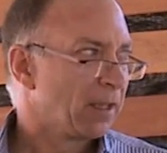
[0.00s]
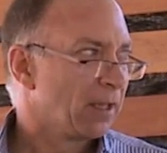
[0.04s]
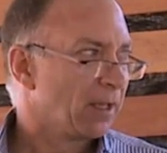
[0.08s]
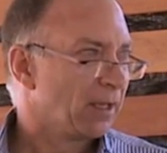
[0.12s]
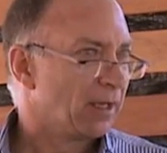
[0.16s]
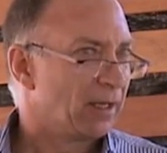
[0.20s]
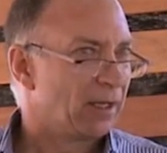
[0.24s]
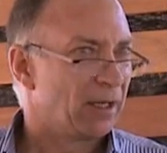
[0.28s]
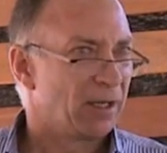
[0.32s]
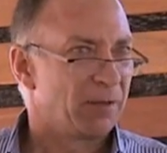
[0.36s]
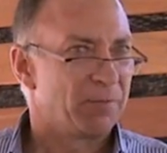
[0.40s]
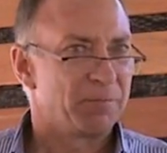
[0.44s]

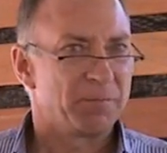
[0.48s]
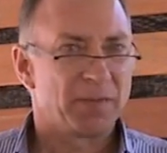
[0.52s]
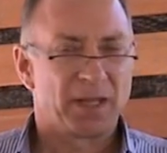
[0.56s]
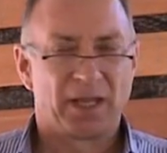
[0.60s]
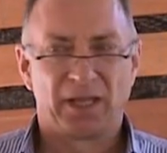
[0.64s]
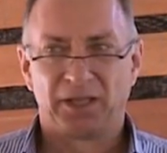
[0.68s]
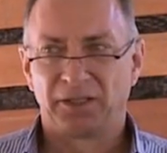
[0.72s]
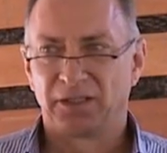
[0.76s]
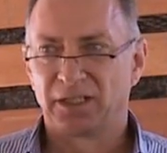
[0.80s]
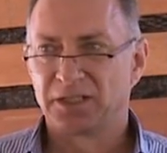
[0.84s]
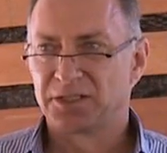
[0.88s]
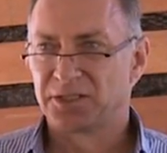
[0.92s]

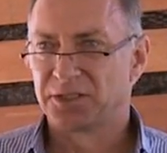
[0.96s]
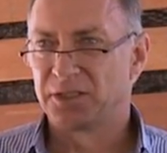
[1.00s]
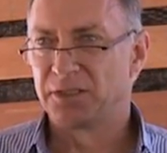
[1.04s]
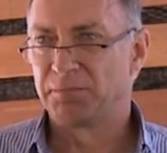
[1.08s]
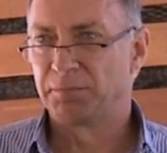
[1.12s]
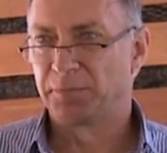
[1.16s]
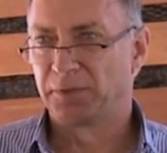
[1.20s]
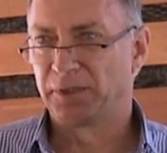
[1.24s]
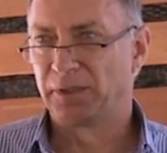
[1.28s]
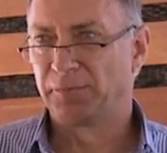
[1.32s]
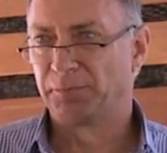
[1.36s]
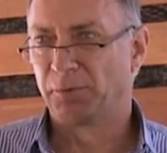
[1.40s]
and I see
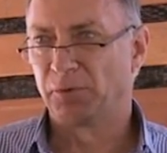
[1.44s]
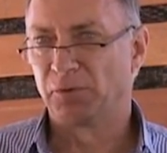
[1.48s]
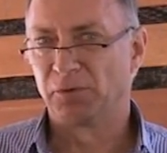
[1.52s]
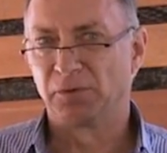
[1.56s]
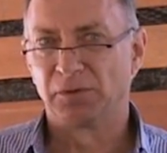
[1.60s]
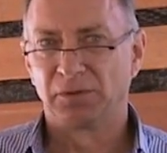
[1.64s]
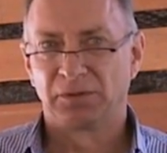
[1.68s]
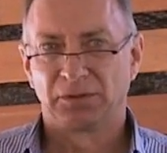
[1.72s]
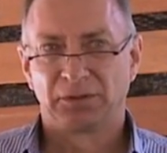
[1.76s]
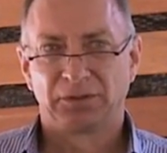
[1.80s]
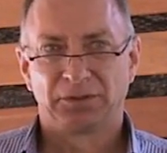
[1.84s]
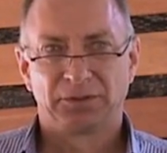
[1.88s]

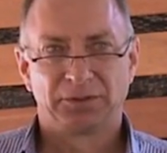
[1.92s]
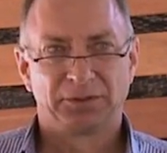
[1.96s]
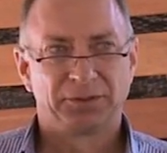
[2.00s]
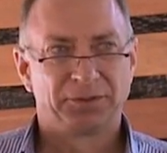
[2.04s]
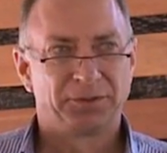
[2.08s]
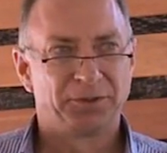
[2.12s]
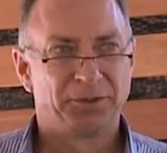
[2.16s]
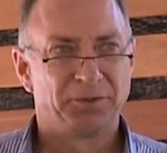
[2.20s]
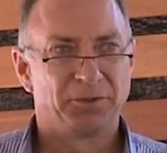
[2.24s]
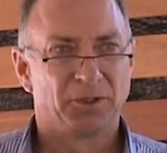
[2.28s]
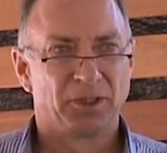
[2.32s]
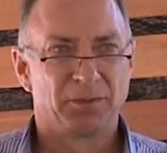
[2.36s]
people
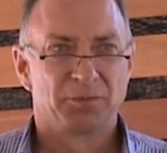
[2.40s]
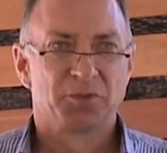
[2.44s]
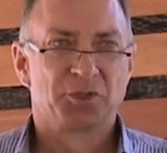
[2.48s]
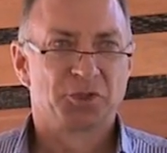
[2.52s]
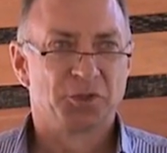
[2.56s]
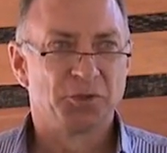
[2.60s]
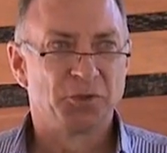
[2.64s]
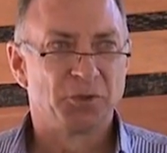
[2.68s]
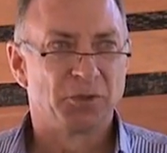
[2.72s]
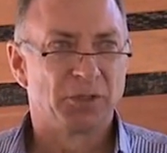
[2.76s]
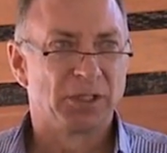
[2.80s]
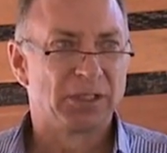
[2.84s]
who I'm
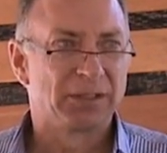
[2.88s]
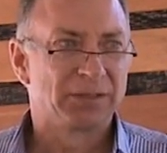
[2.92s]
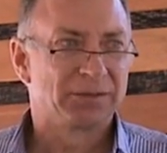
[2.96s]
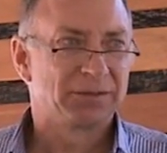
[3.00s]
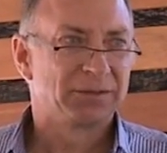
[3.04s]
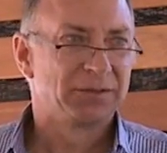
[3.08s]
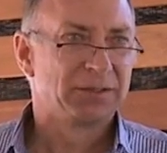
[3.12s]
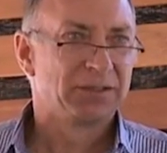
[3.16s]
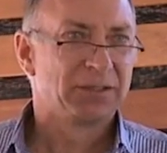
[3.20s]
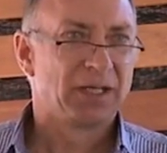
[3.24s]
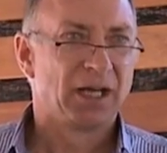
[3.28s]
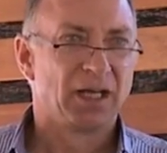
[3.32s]
sure
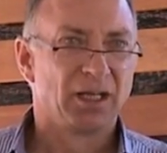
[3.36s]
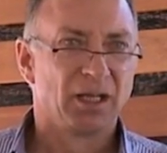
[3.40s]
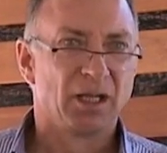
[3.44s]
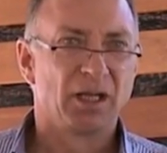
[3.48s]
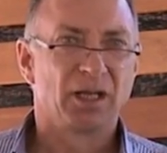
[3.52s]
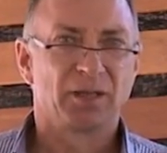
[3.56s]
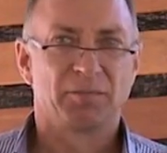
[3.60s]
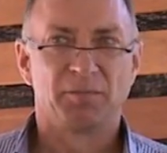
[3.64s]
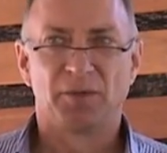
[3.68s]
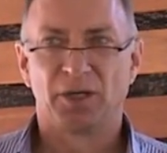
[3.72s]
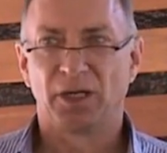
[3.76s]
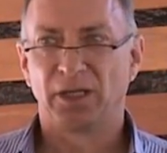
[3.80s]
are
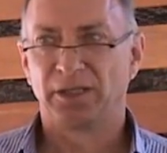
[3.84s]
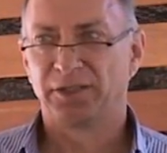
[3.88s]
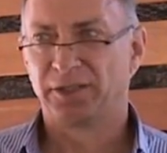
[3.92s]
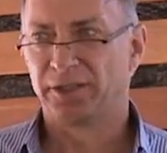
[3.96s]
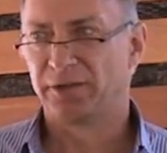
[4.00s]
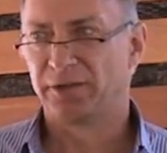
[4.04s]
like-minded